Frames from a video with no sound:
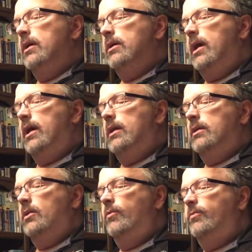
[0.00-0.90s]
"Ken,
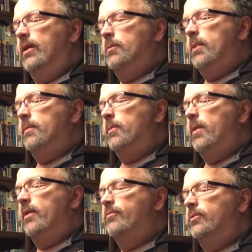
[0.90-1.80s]
you find a paper
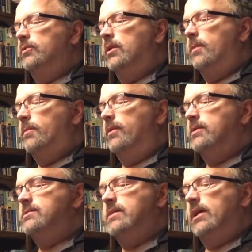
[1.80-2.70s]
bag folded up on
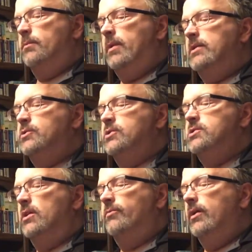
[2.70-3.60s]
the second pantry
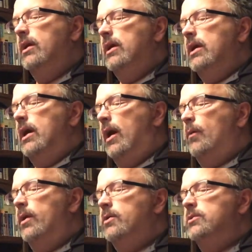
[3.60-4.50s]
shelf. I
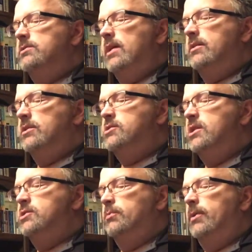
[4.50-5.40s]
want you to take the
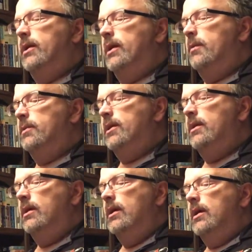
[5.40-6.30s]
gingerbread,
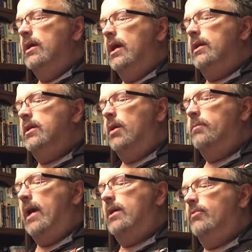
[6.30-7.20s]
Emily, and come
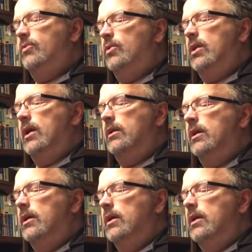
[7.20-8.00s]
back if you can.